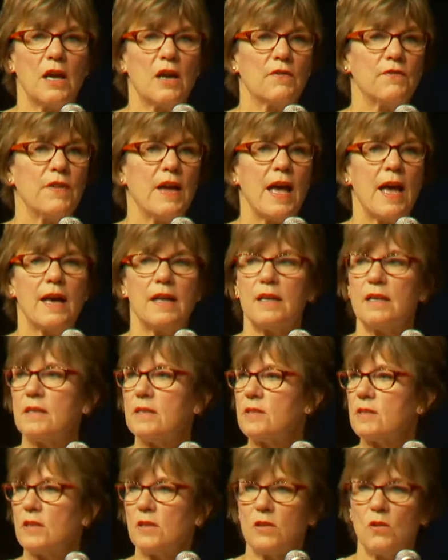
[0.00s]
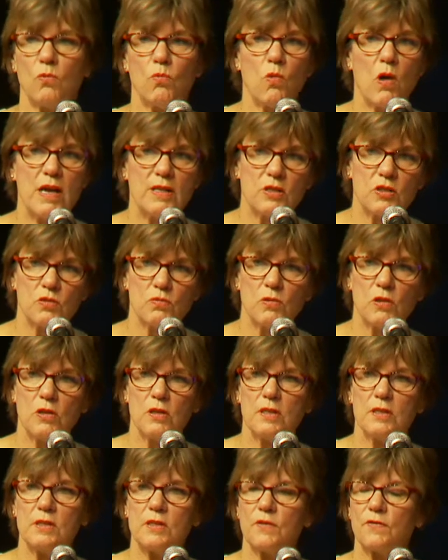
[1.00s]
Arvada's and the
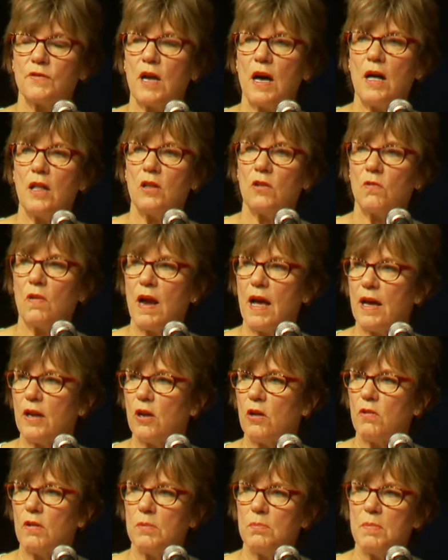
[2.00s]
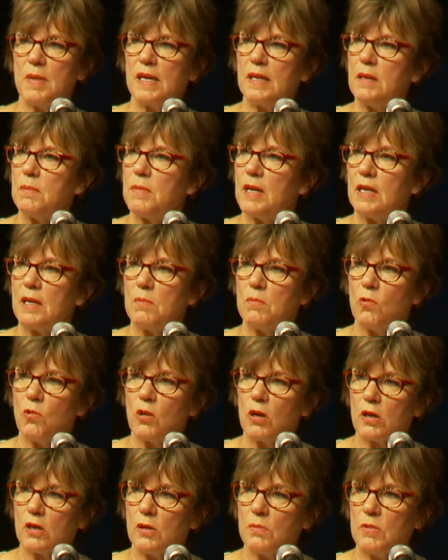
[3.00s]
Westwoods of Colorado and many, many
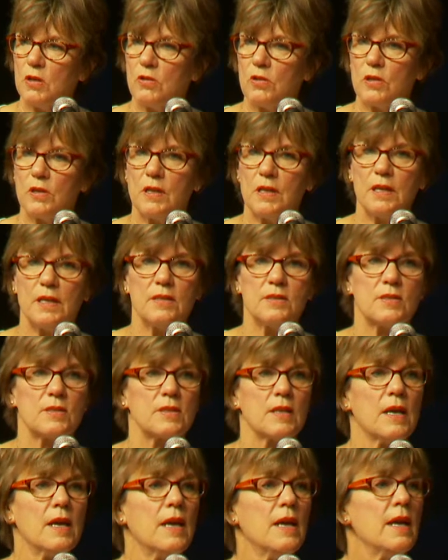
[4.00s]
more communities,